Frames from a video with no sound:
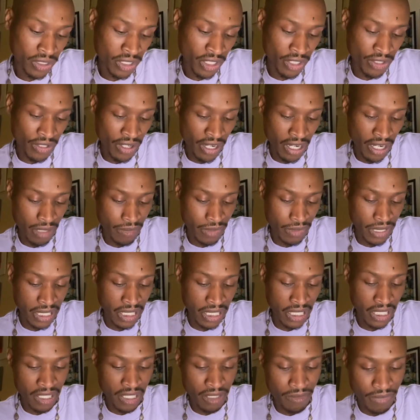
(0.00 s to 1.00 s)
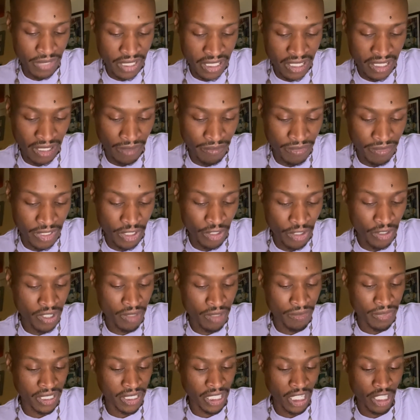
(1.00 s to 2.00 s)
You know what I mean? It could be something, you could
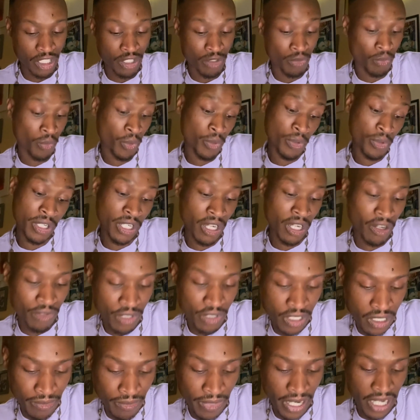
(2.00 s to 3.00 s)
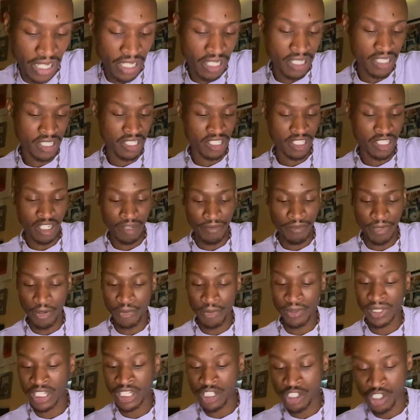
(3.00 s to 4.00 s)
be like swooning over somebody because this could be a
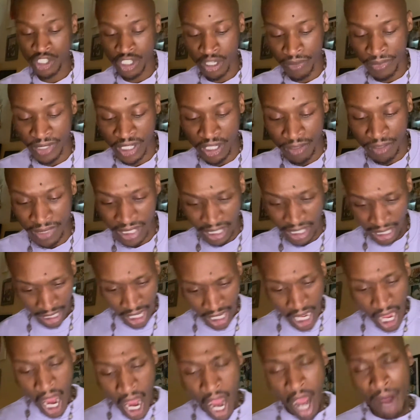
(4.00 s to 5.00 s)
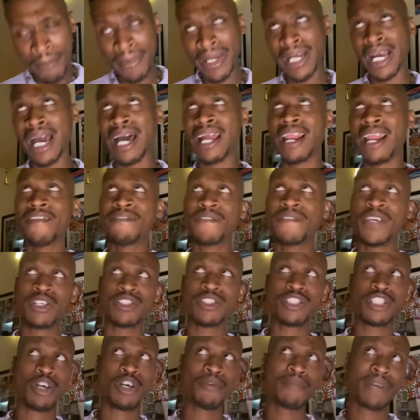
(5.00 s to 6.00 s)
relationship. It could be like, oh my God, I feel
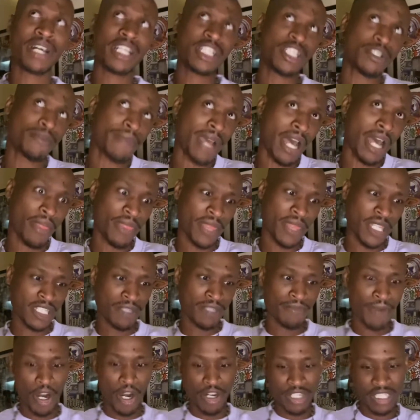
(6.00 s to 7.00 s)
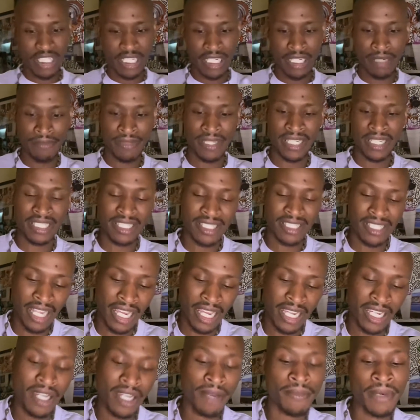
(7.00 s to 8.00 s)
so much about this person. But it's
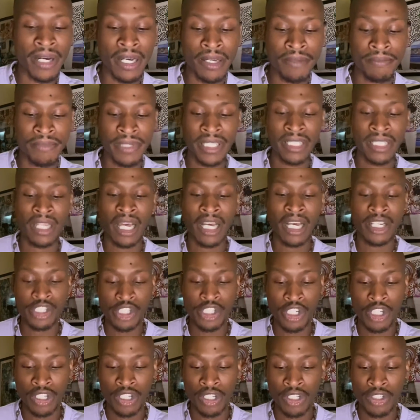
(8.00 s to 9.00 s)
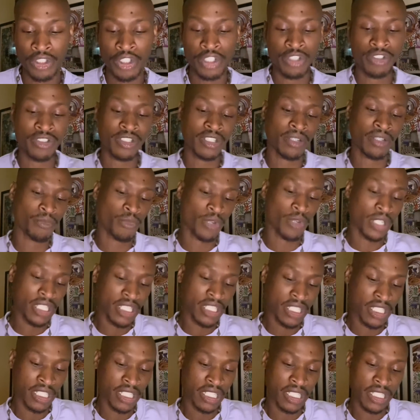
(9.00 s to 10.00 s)
like, come on, be logical, use some
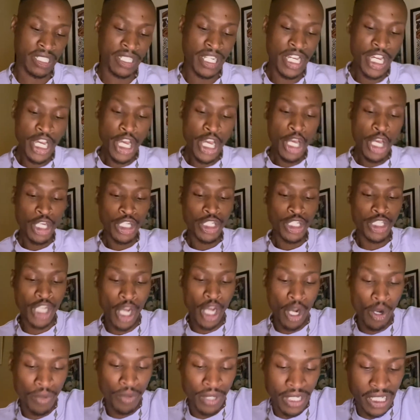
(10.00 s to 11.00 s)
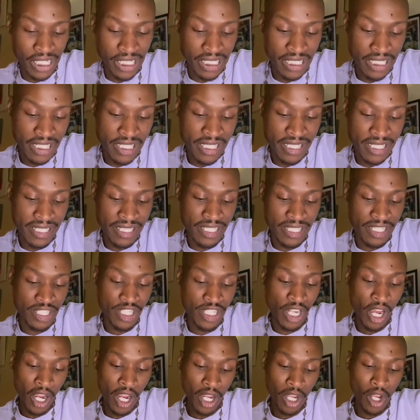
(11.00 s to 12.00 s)
reason. Don't get
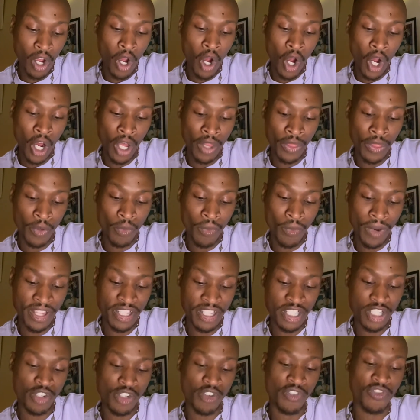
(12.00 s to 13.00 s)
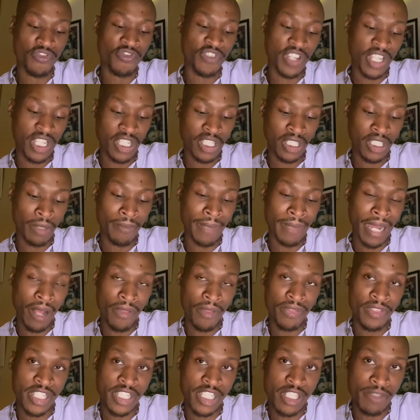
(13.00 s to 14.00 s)
stuck on the way that you feel
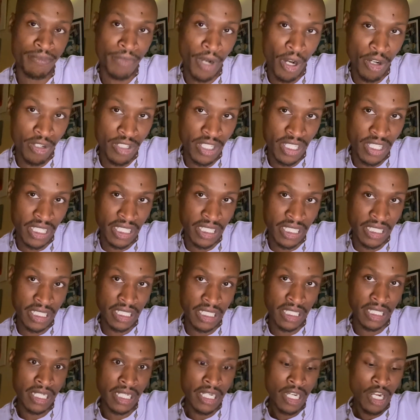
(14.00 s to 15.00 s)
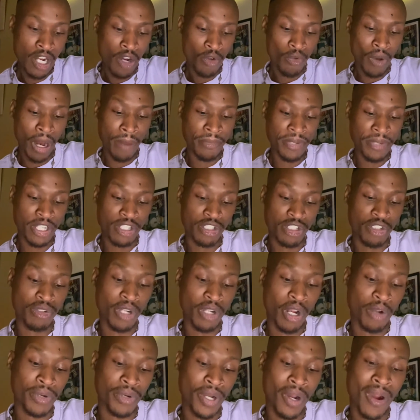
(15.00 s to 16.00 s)
about this person, right? Because you
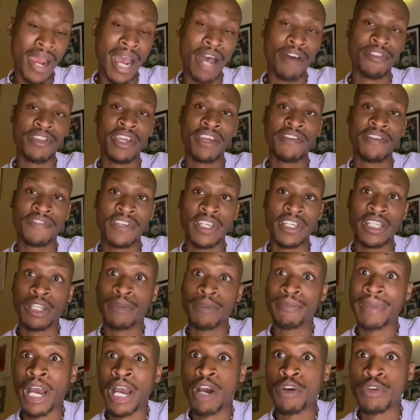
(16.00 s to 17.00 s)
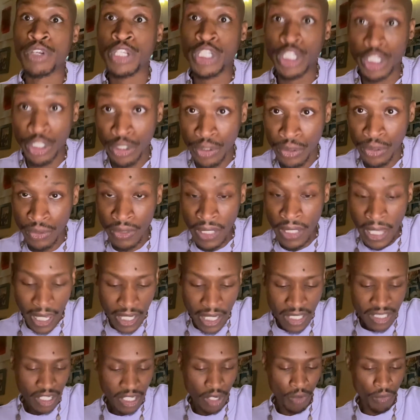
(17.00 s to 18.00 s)
don't know how they feel about you.
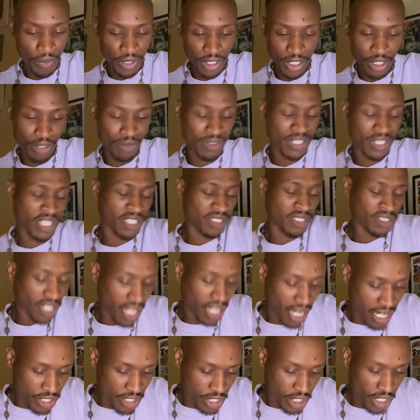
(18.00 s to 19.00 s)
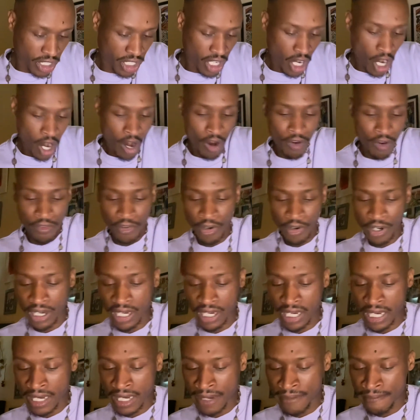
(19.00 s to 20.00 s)
So we're using logic over
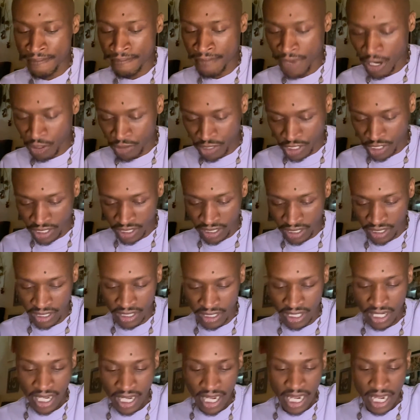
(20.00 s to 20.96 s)
emotion.